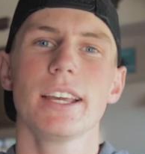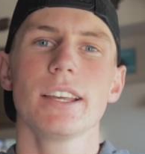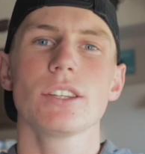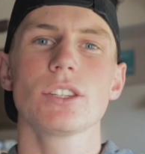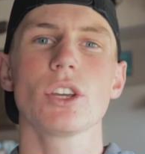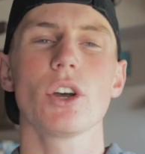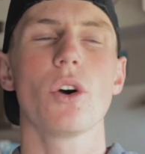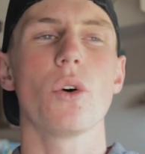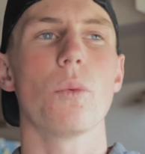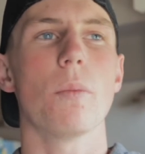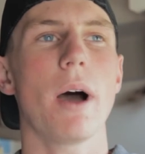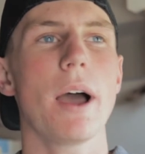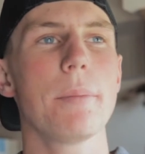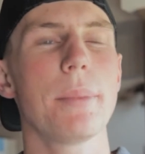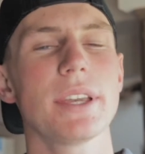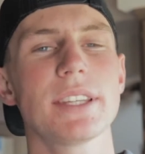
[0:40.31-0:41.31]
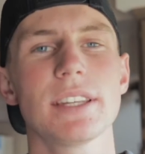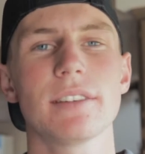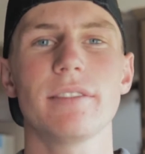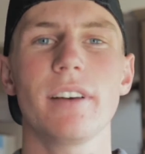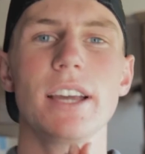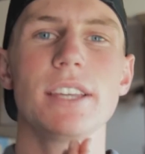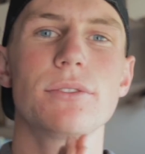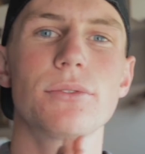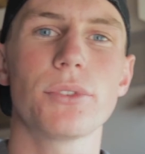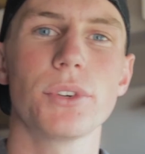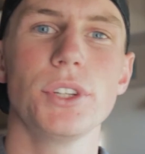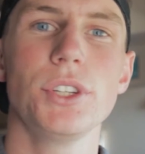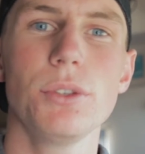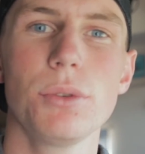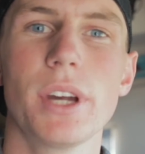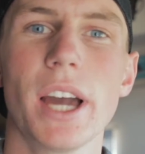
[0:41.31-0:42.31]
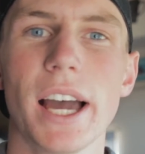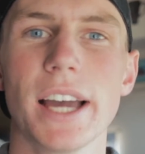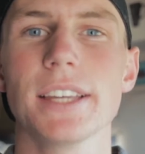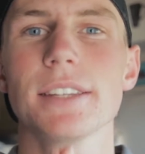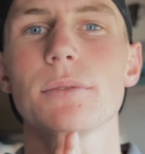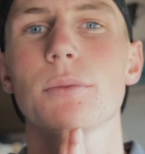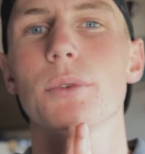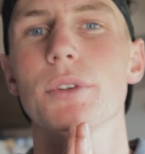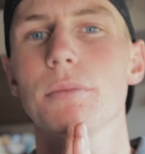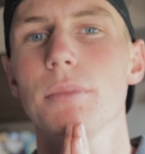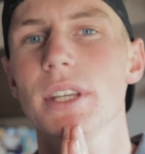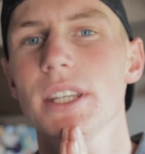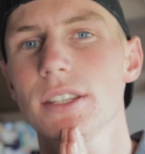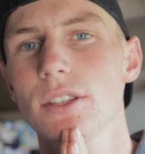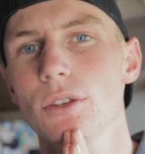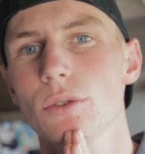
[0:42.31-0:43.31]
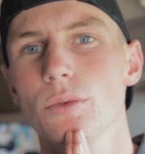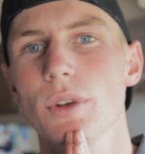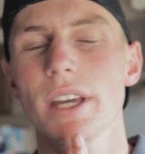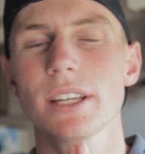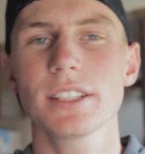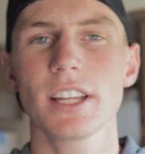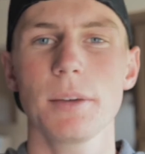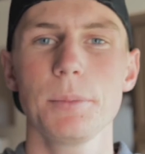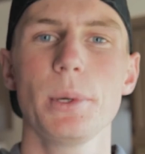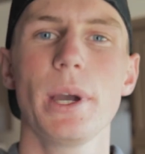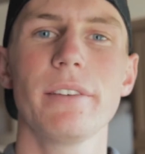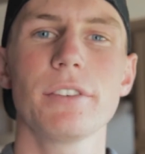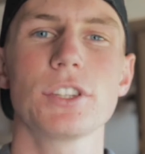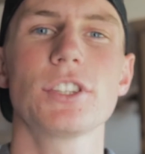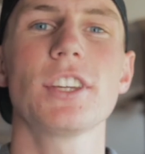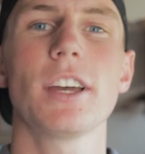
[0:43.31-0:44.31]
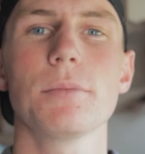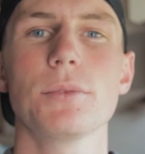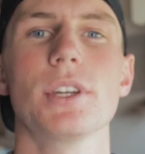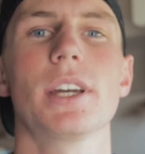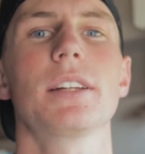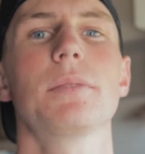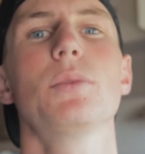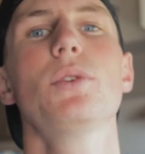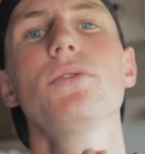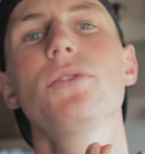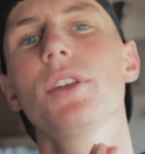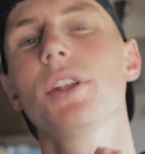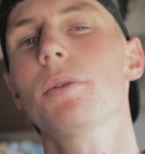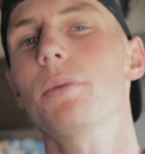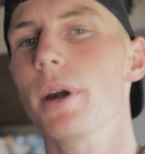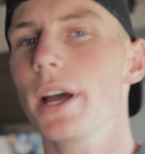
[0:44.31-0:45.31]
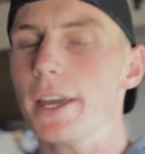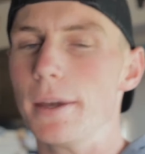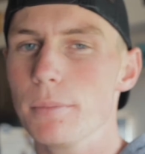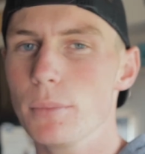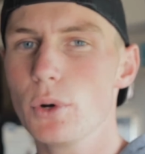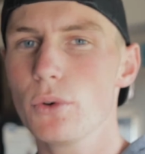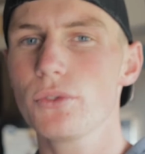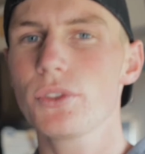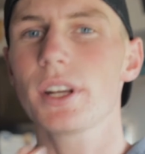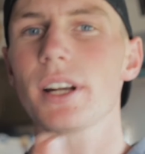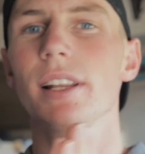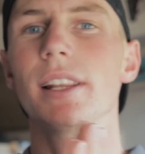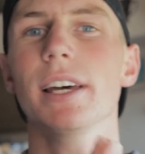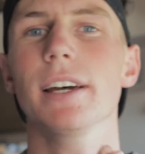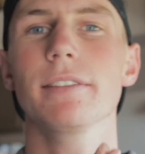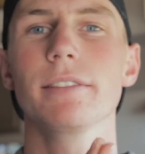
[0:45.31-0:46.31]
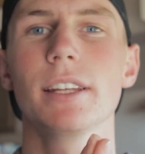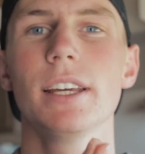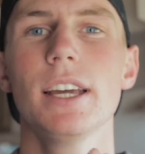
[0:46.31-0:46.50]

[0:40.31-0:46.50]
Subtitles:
So my best advice for you guys would be to, next time you have a subject, move to the right, move to the left,